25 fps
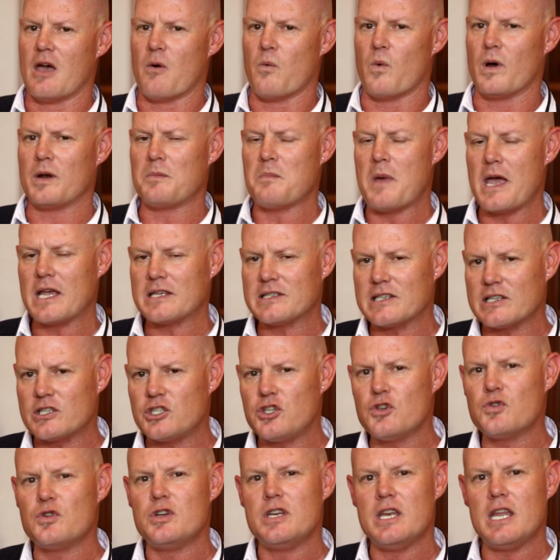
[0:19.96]
What makes us
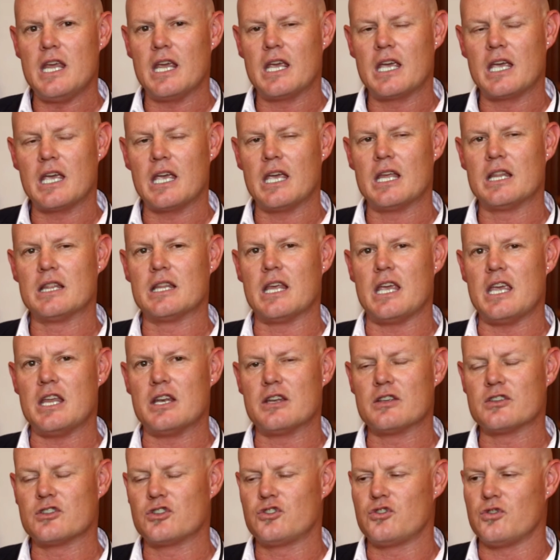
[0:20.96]
unique in the
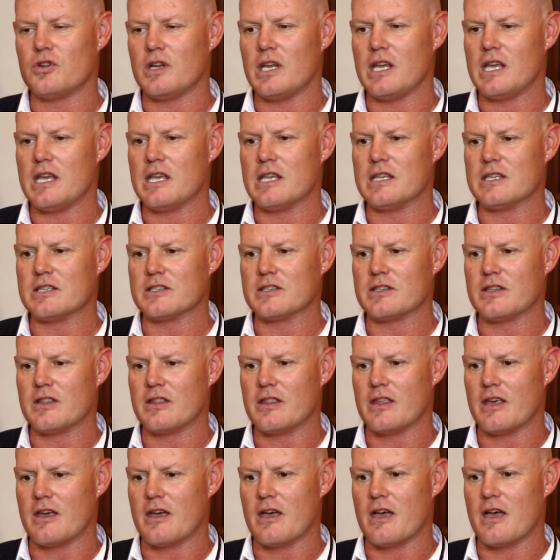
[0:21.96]
industry is
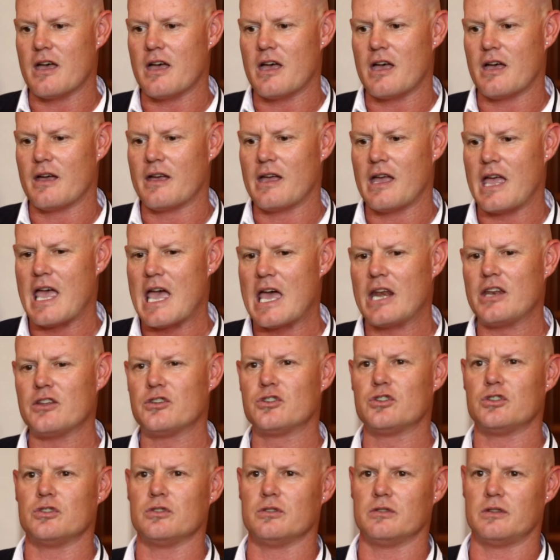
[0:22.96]
the
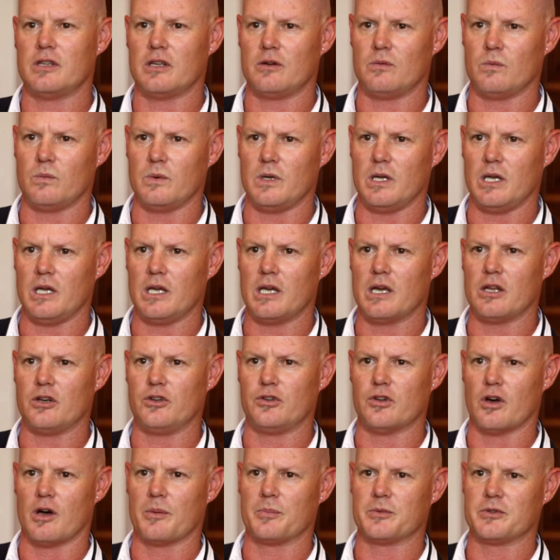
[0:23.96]
attitude that we
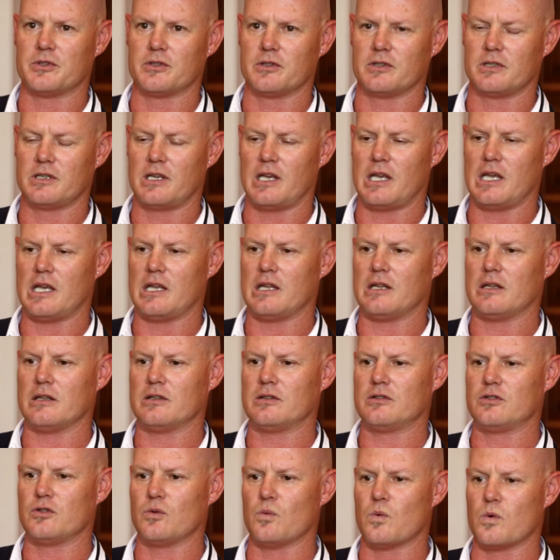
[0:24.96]
adopt in
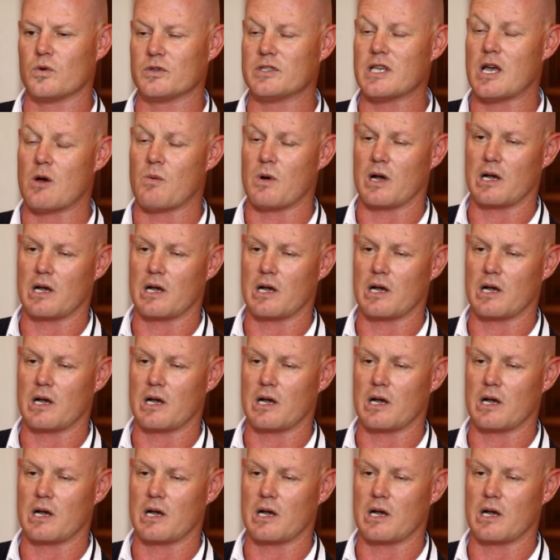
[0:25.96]
towards our